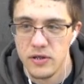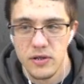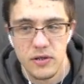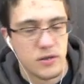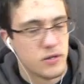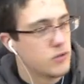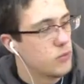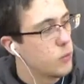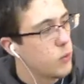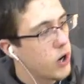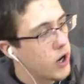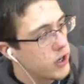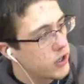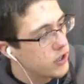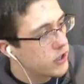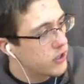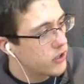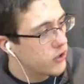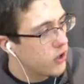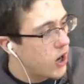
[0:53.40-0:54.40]
We're
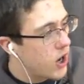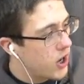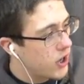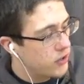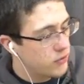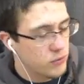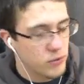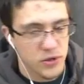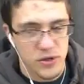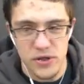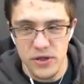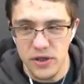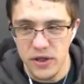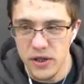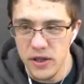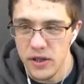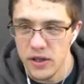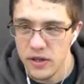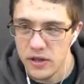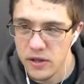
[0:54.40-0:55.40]
editing live once
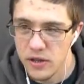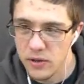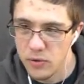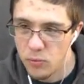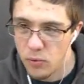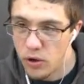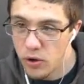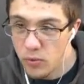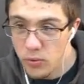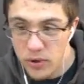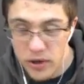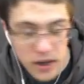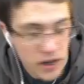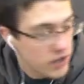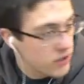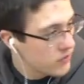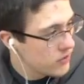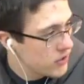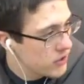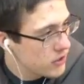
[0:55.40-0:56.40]
again. And what do we
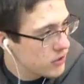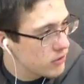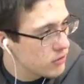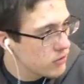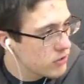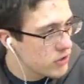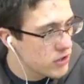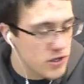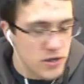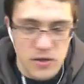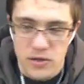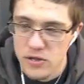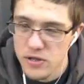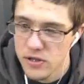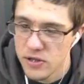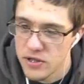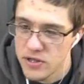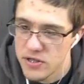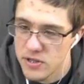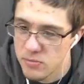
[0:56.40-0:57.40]
have here? Well, that's
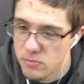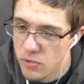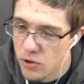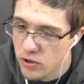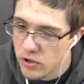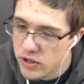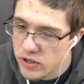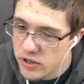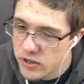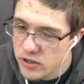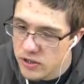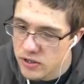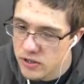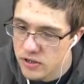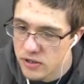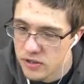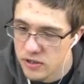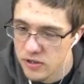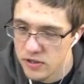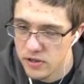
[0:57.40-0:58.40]
a monkey.
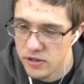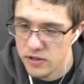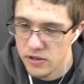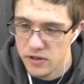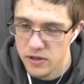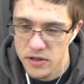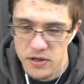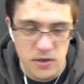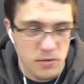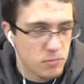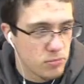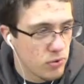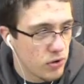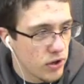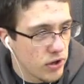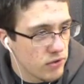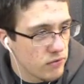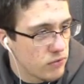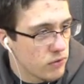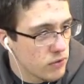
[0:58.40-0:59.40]
That's a
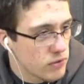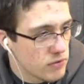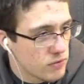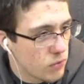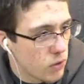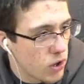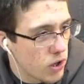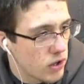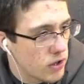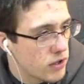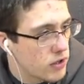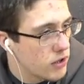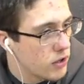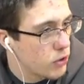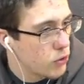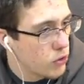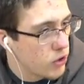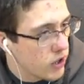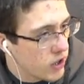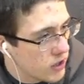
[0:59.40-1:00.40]
plate full of water.
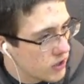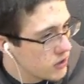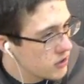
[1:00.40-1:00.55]
Okay.